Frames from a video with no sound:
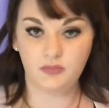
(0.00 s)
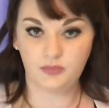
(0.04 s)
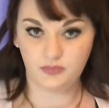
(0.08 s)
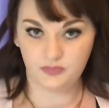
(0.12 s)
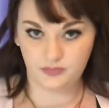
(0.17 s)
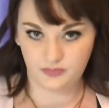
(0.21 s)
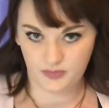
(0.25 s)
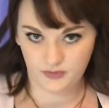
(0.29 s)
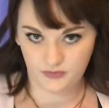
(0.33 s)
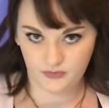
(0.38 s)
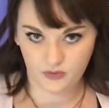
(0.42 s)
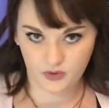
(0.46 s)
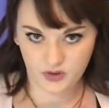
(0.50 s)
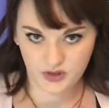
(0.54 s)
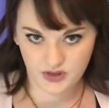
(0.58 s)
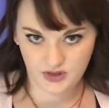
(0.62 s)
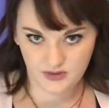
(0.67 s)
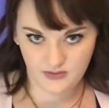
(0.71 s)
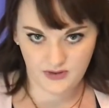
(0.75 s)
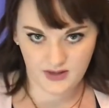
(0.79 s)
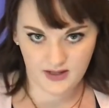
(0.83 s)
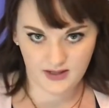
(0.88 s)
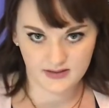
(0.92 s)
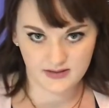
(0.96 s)
Before
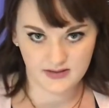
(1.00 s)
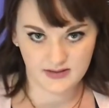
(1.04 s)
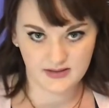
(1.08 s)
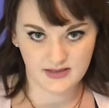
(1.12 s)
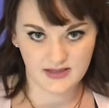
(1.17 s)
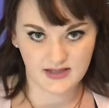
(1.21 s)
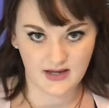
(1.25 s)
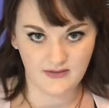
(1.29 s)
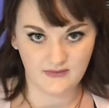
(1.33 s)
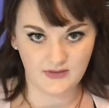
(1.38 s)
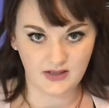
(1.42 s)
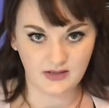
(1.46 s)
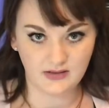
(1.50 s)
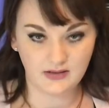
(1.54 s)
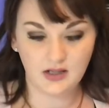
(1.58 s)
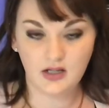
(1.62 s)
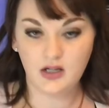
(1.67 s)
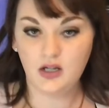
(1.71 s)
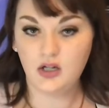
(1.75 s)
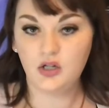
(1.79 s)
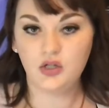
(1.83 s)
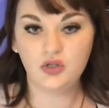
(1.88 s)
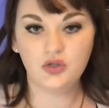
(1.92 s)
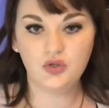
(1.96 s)
2007,
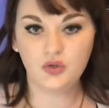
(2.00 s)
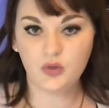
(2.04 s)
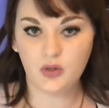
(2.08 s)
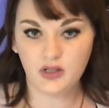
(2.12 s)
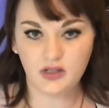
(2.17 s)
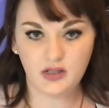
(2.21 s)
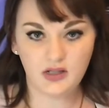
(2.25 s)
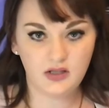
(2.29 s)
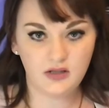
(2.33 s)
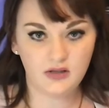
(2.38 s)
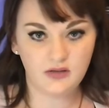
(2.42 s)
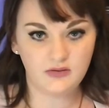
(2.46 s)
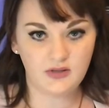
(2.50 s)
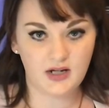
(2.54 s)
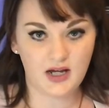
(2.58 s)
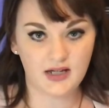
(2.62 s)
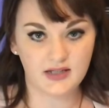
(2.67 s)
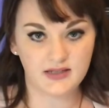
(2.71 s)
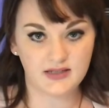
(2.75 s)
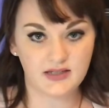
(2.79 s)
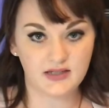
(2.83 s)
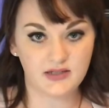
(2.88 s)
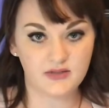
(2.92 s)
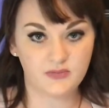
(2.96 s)
jointly owned
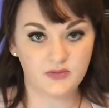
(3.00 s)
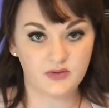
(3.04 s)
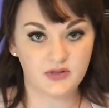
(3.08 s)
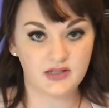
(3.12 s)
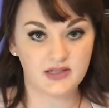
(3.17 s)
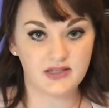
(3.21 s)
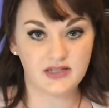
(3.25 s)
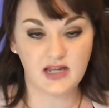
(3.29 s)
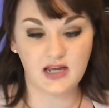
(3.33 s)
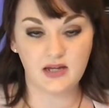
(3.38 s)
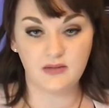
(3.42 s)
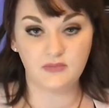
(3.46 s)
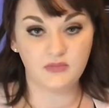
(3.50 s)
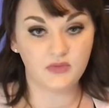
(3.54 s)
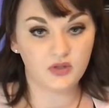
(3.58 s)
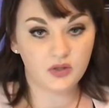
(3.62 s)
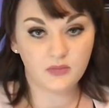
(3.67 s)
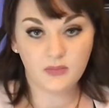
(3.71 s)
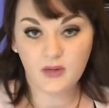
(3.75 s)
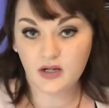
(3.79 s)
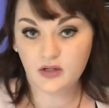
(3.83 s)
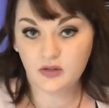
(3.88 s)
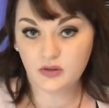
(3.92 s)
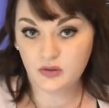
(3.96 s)
assets were the same no
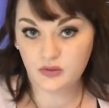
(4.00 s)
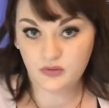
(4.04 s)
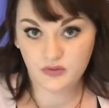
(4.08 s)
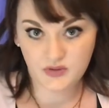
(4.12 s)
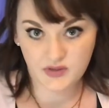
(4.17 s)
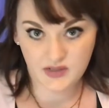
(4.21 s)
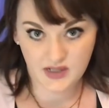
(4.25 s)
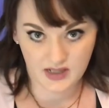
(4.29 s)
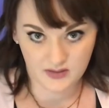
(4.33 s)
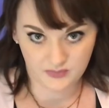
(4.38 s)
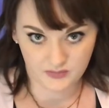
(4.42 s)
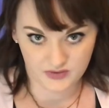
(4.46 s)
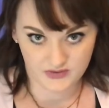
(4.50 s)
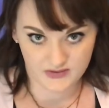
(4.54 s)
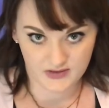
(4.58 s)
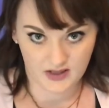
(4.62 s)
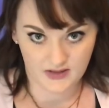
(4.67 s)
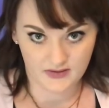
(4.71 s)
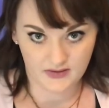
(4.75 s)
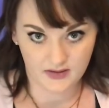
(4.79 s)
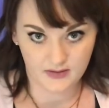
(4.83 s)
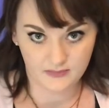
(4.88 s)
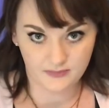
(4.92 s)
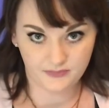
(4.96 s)
matter whose name was
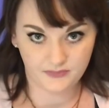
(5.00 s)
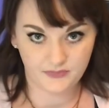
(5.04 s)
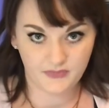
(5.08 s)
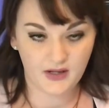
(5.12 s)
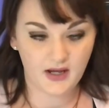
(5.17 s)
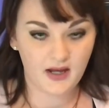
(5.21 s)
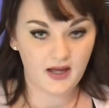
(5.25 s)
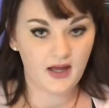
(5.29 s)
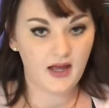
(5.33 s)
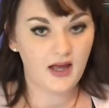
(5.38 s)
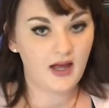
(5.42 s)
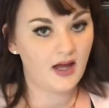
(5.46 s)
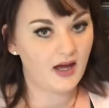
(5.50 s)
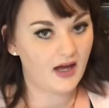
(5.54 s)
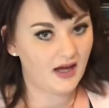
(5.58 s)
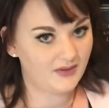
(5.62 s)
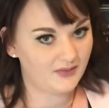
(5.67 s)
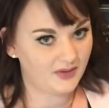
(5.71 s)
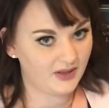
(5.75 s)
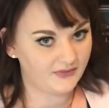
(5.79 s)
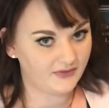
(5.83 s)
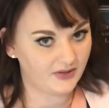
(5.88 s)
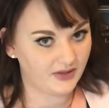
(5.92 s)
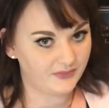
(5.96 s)
on them.
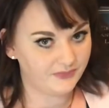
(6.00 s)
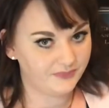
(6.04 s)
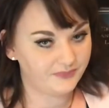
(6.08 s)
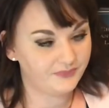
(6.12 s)
However,